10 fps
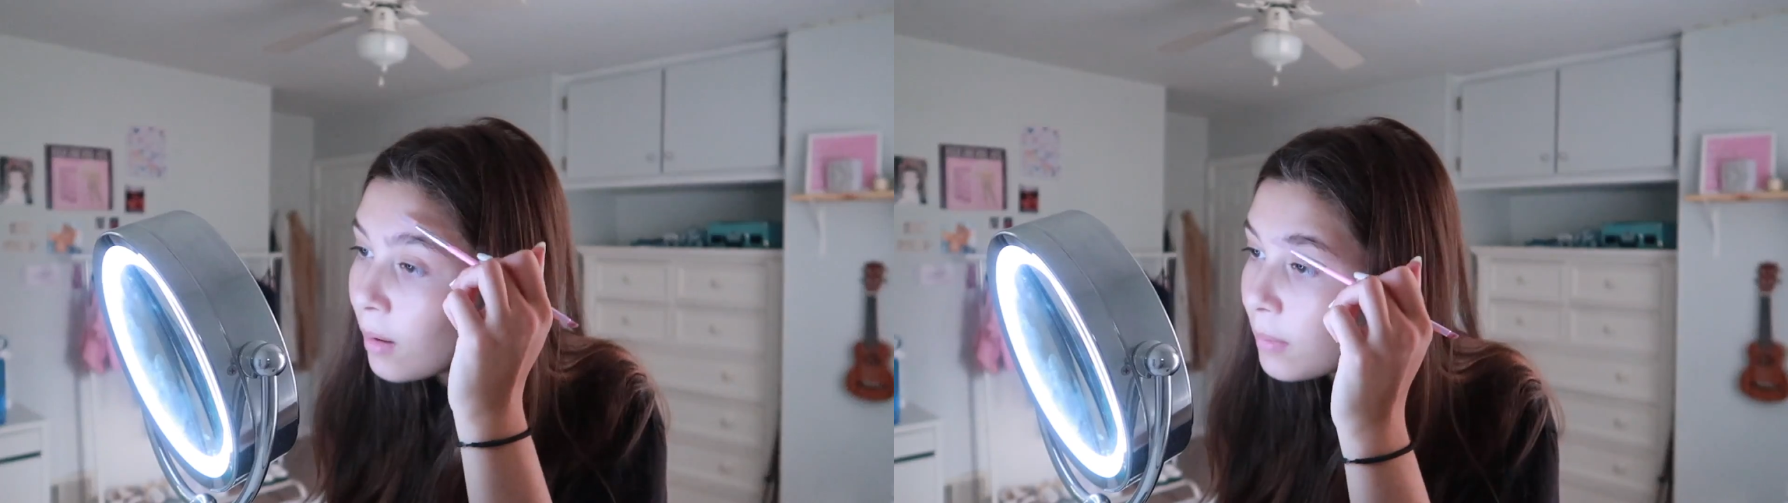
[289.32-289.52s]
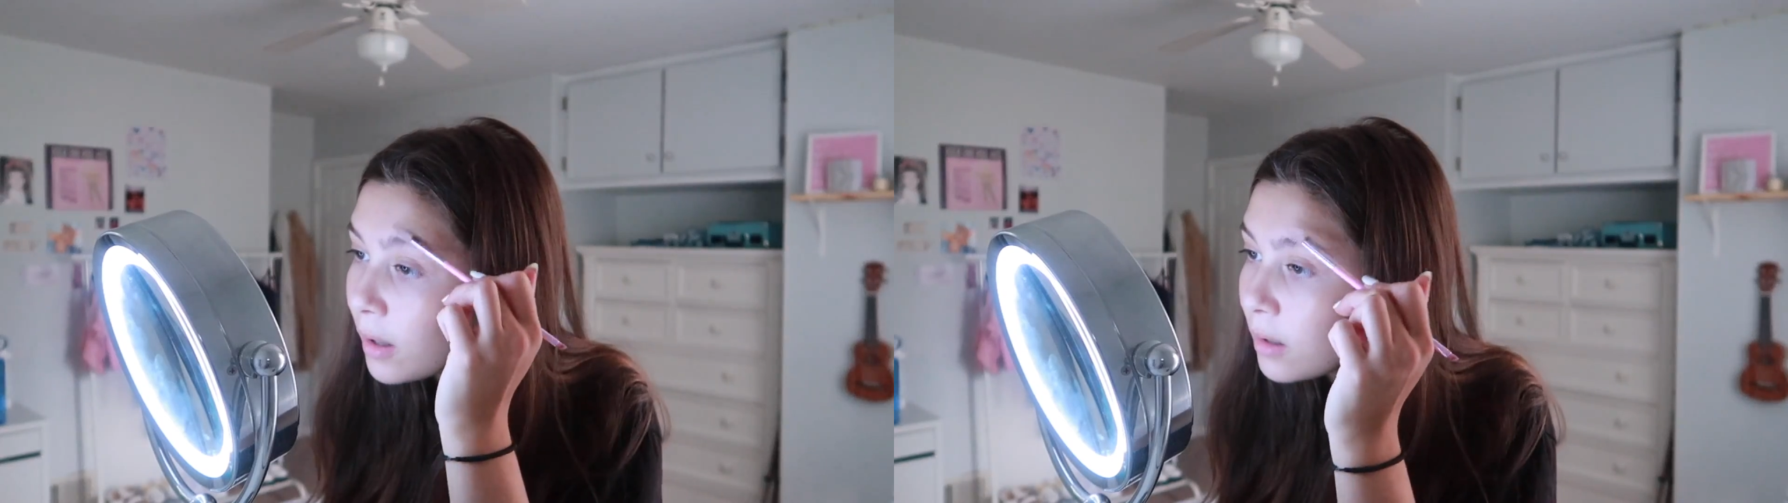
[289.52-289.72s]

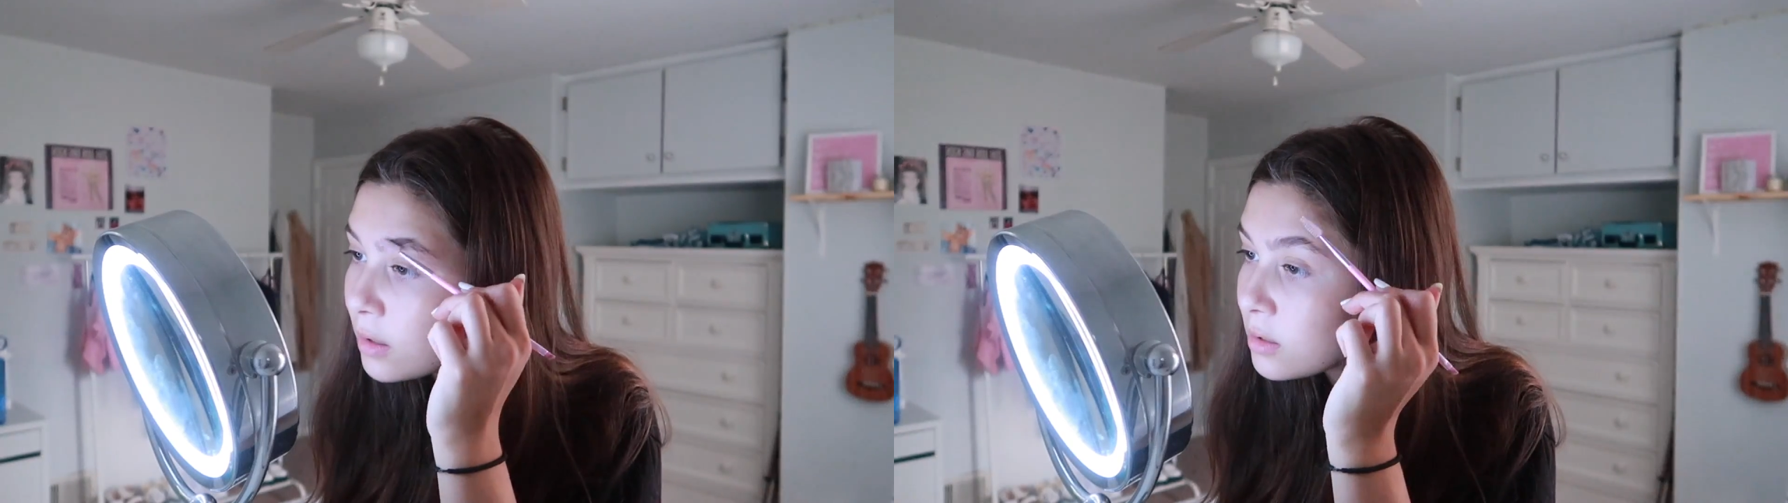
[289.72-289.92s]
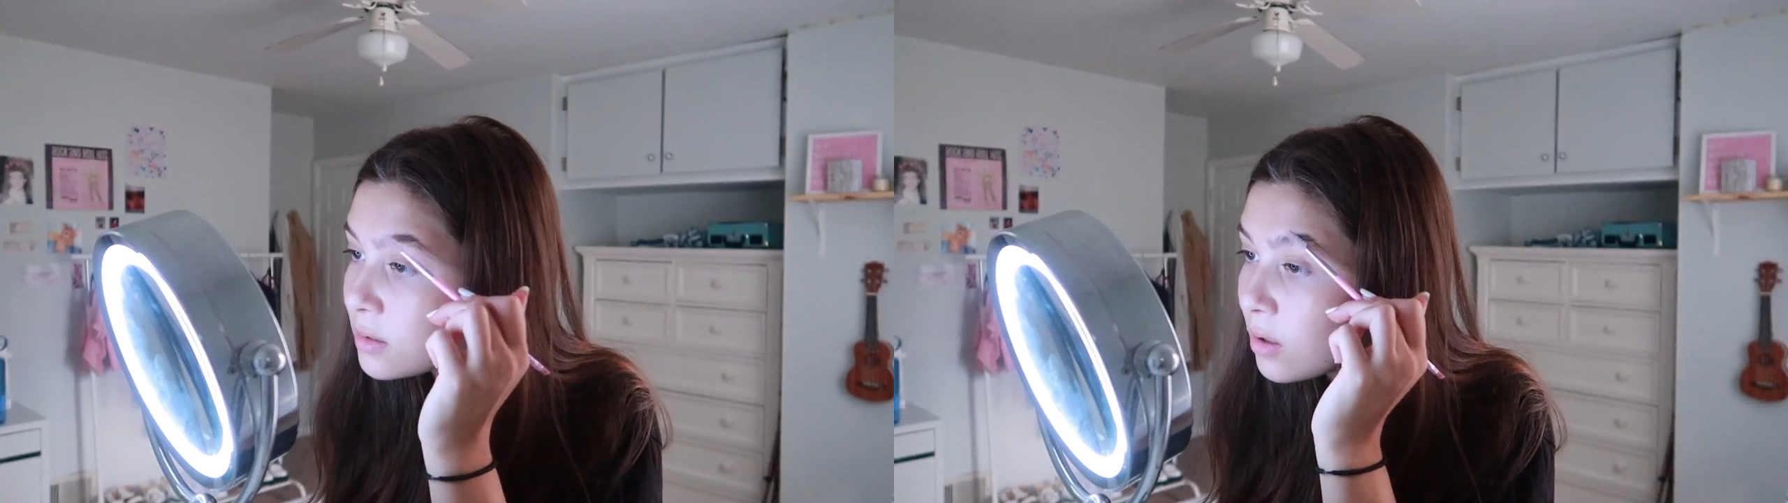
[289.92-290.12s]
I'm gonna
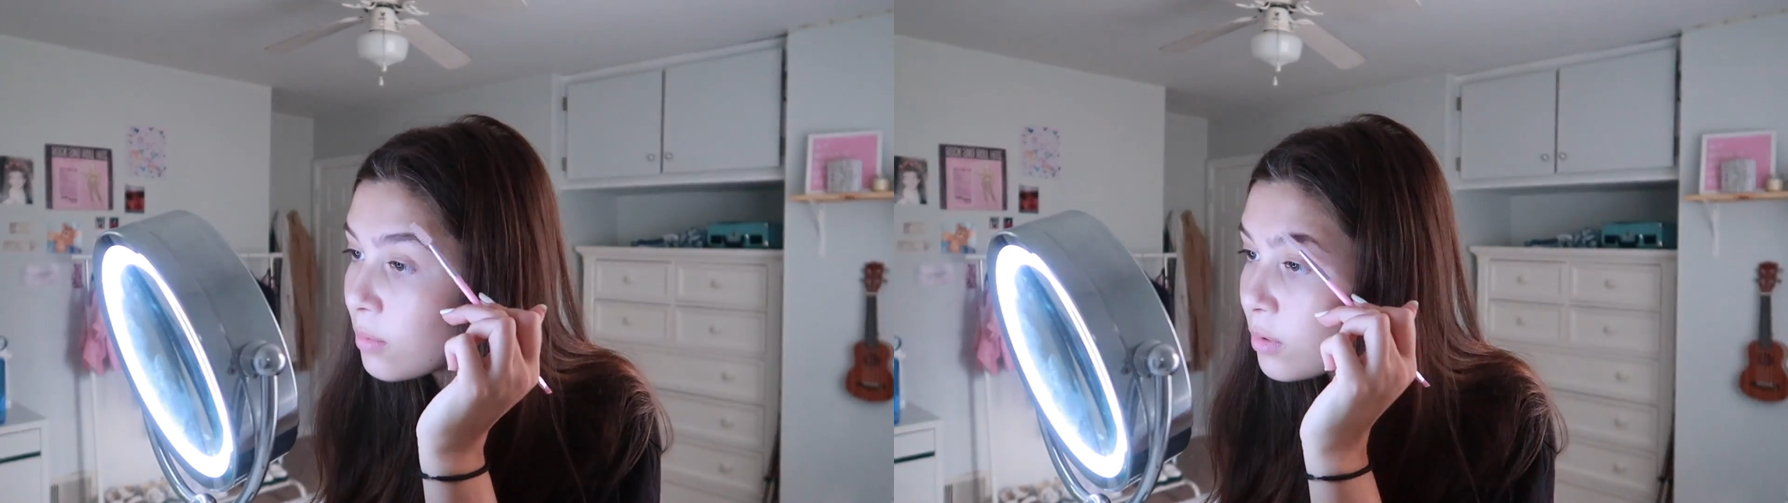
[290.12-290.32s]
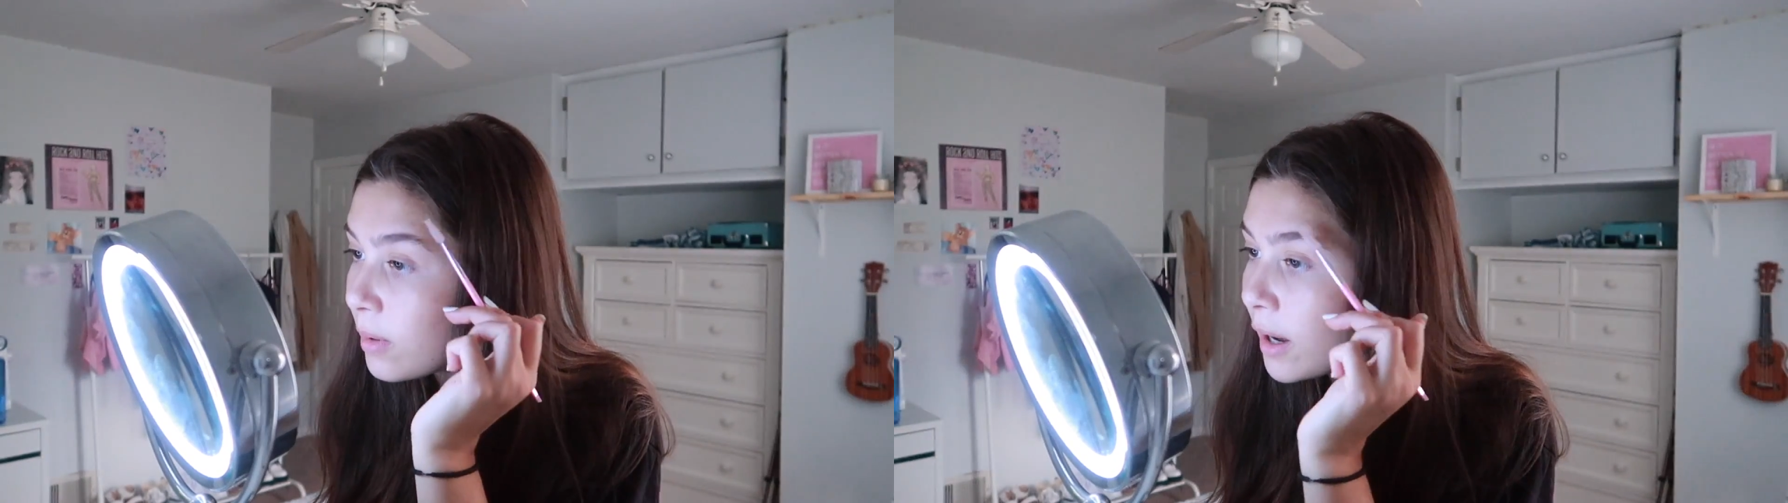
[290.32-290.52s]
just
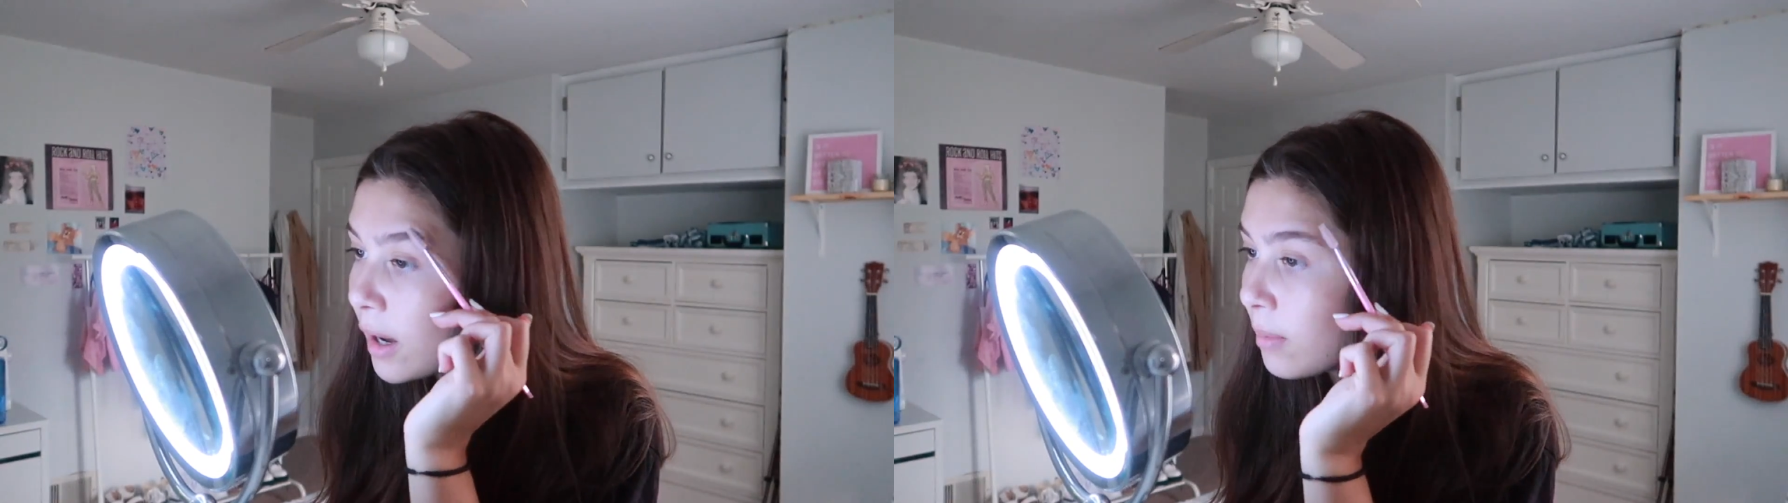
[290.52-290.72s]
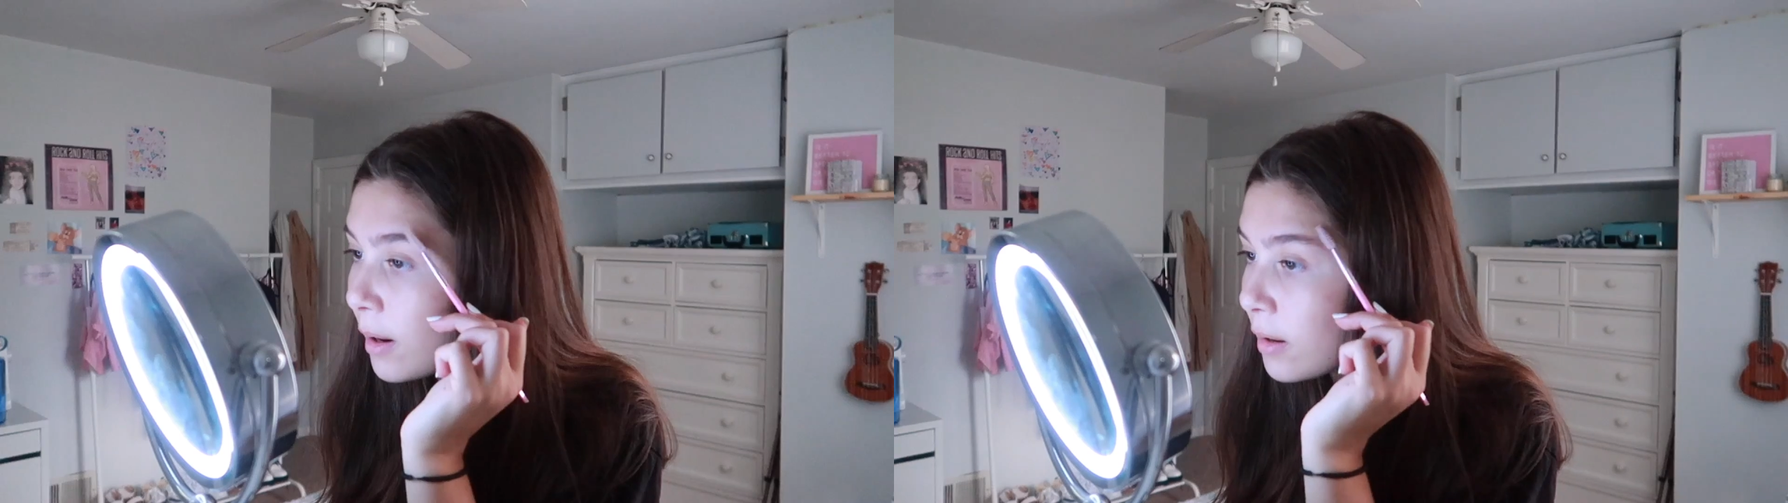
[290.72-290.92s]
comb through my
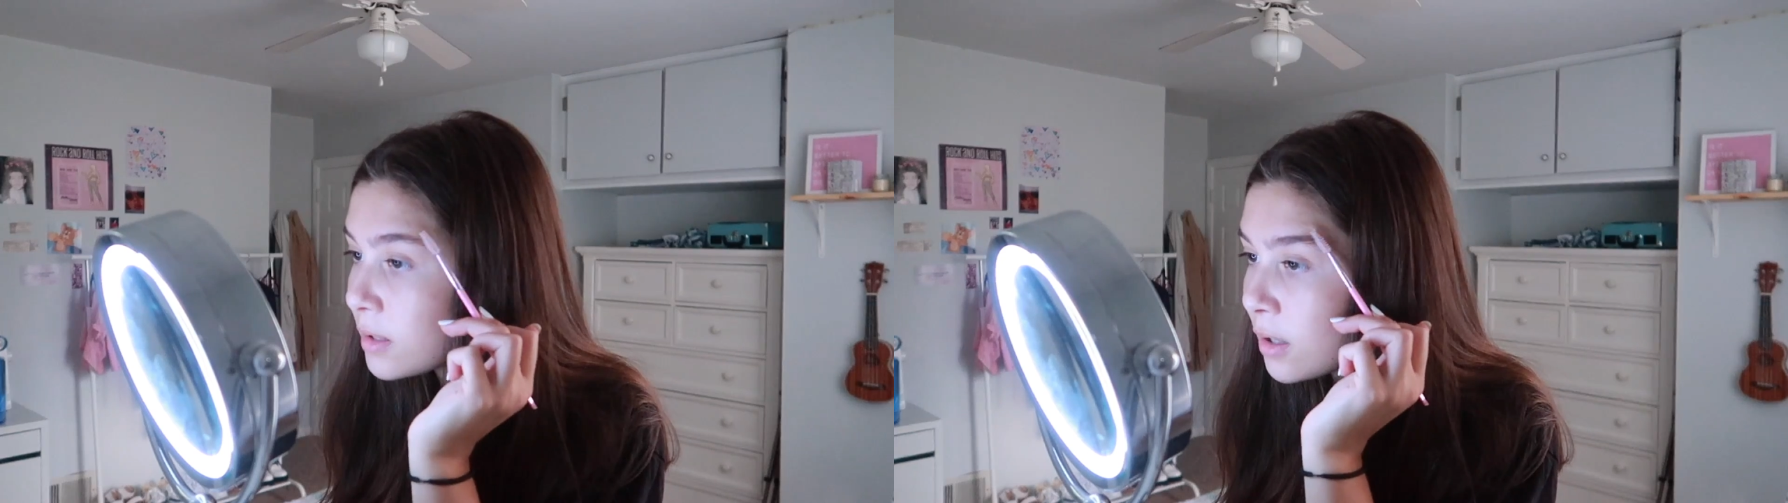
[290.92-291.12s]
eyebrows.